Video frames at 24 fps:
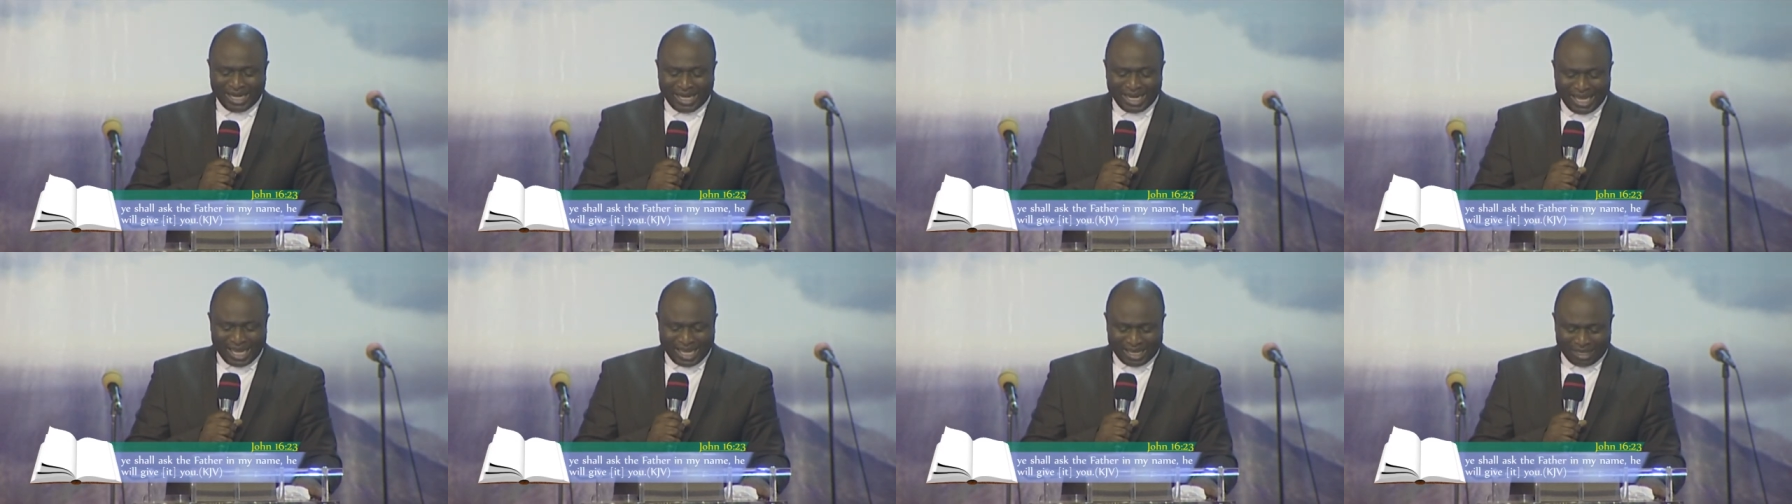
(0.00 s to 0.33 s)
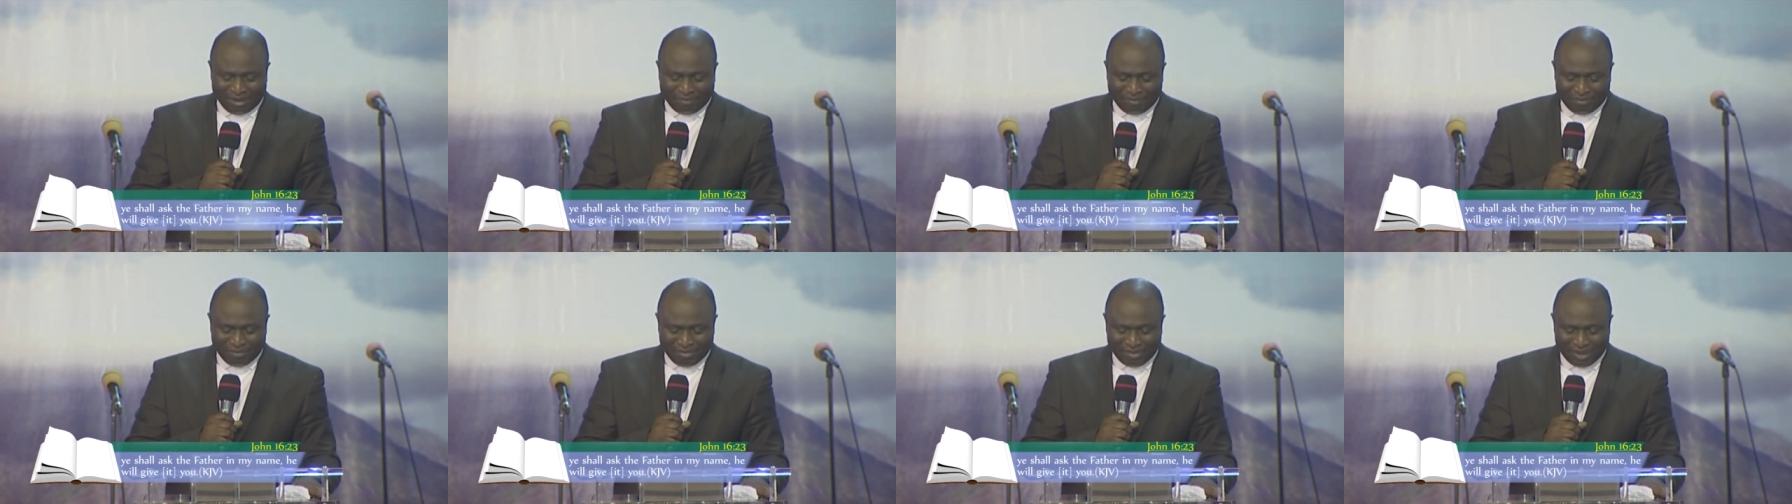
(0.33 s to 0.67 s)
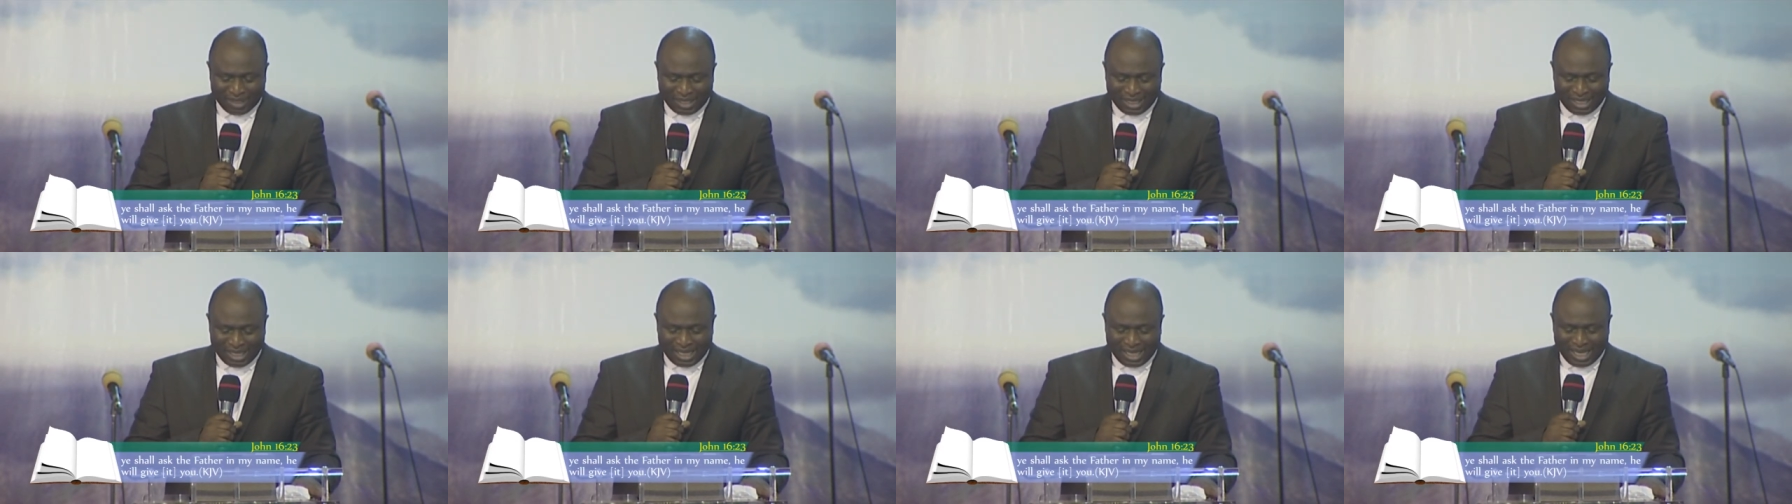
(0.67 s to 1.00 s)
name,
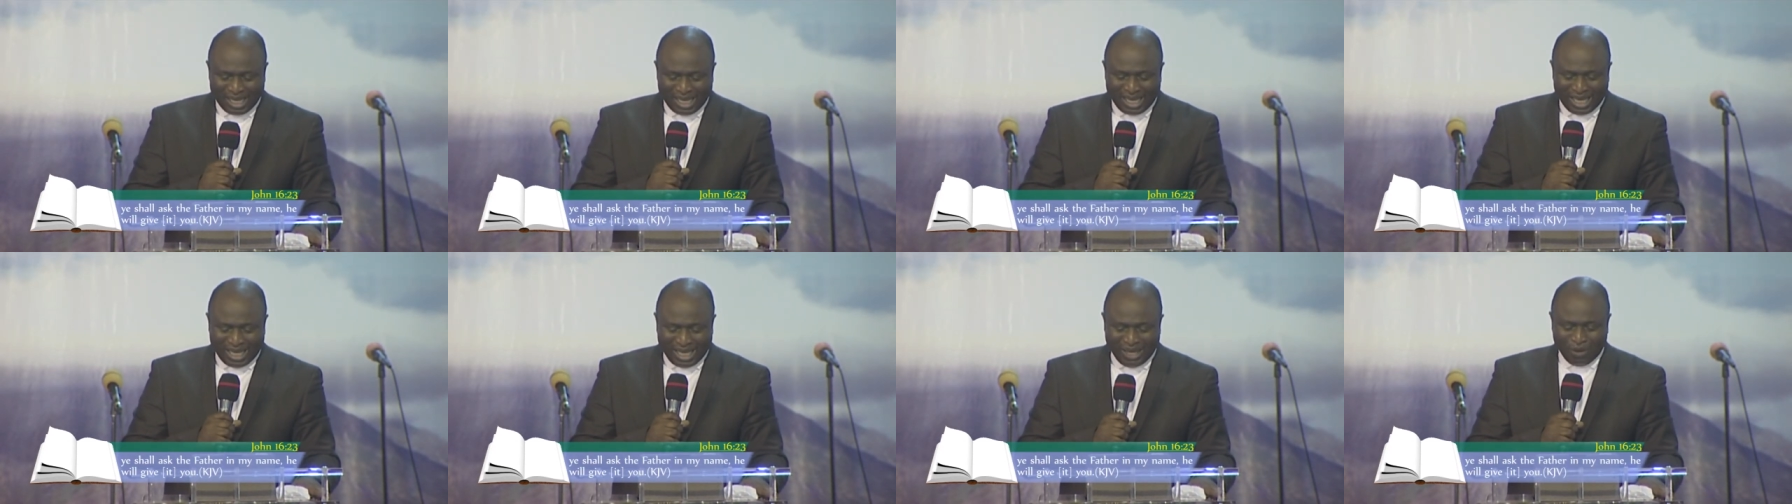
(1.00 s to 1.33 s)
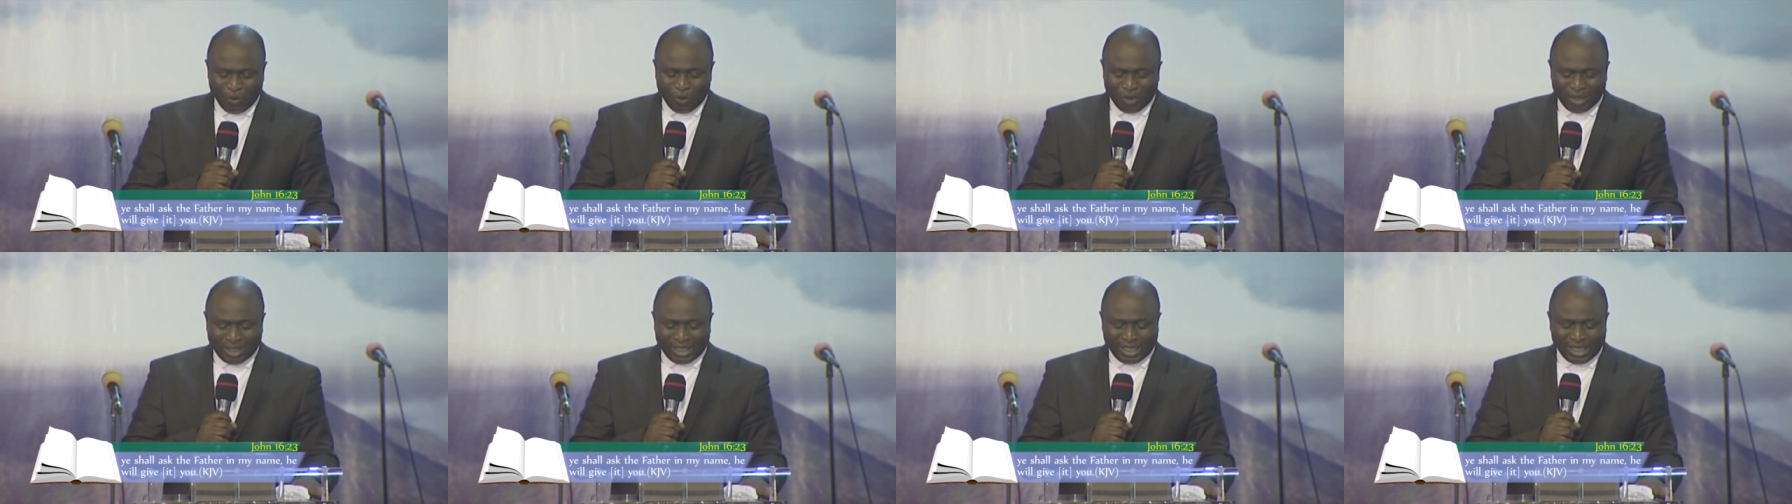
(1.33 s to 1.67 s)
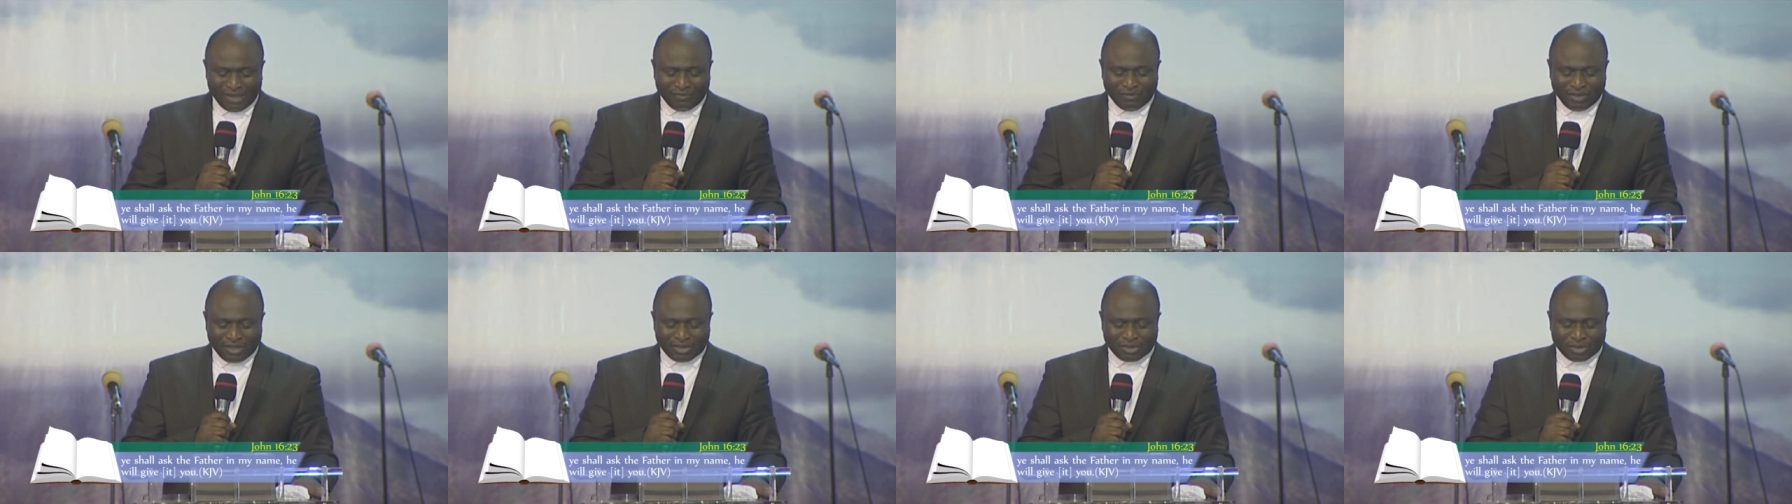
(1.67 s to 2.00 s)
he will
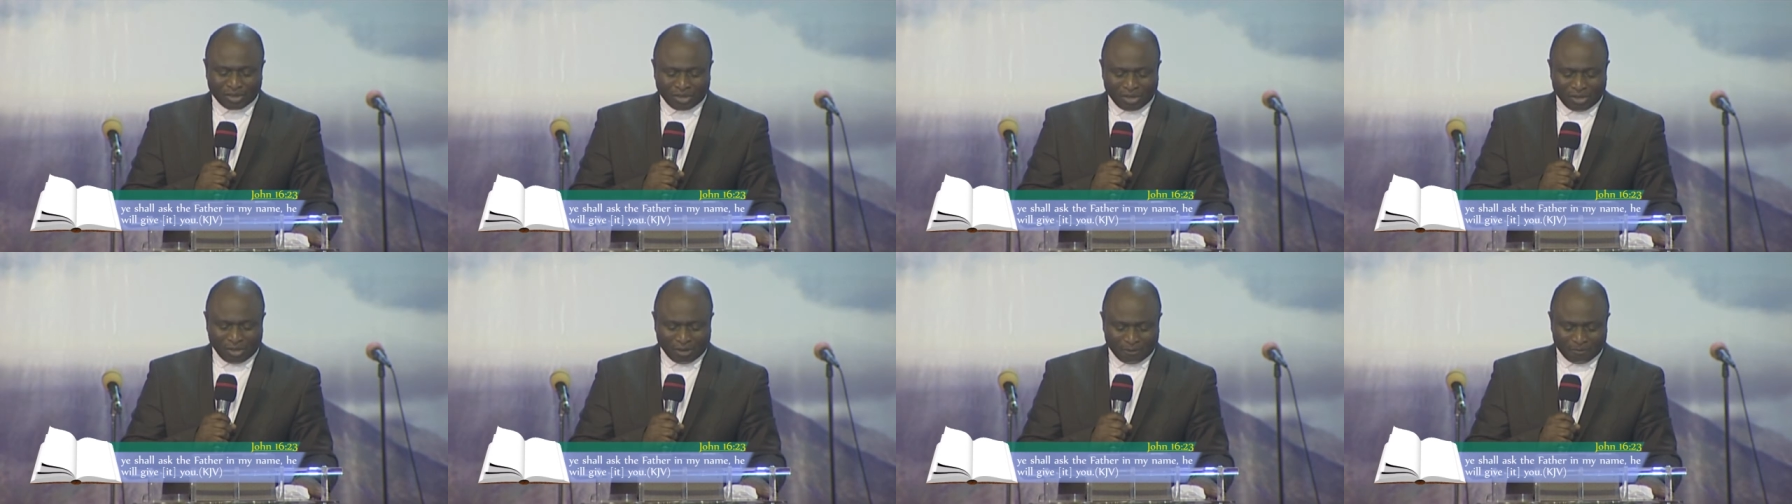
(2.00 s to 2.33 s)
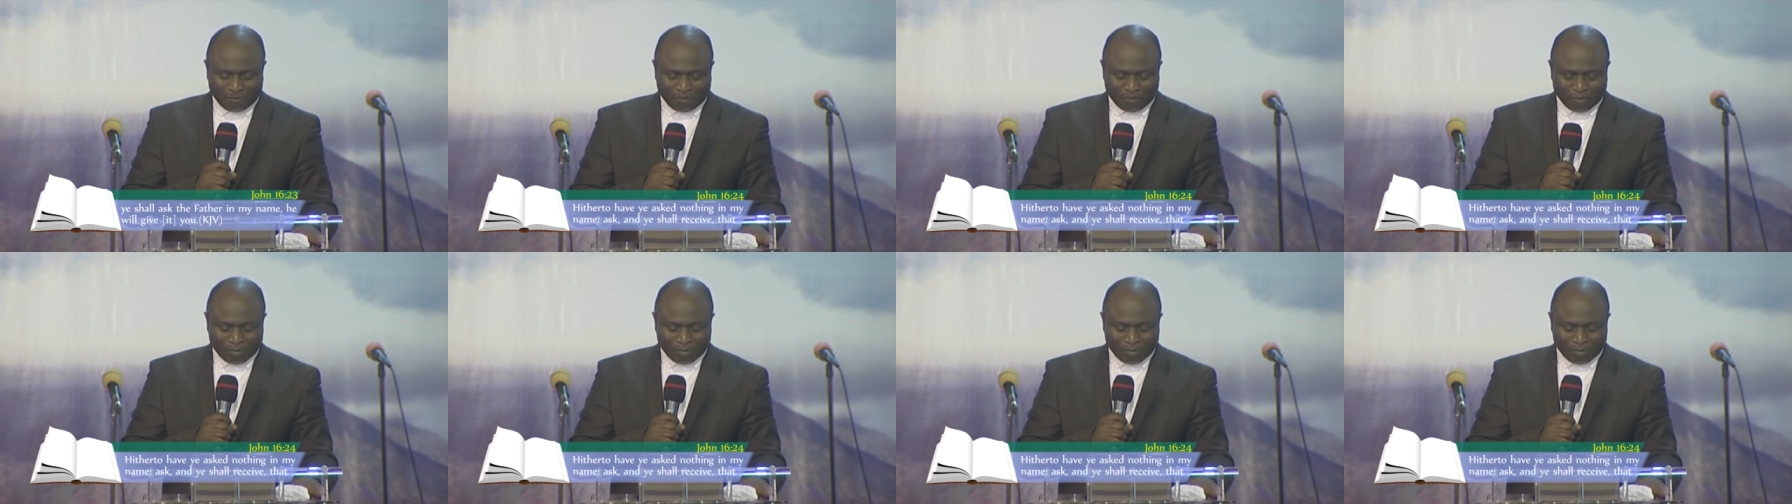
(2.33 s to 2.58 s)
give it to you.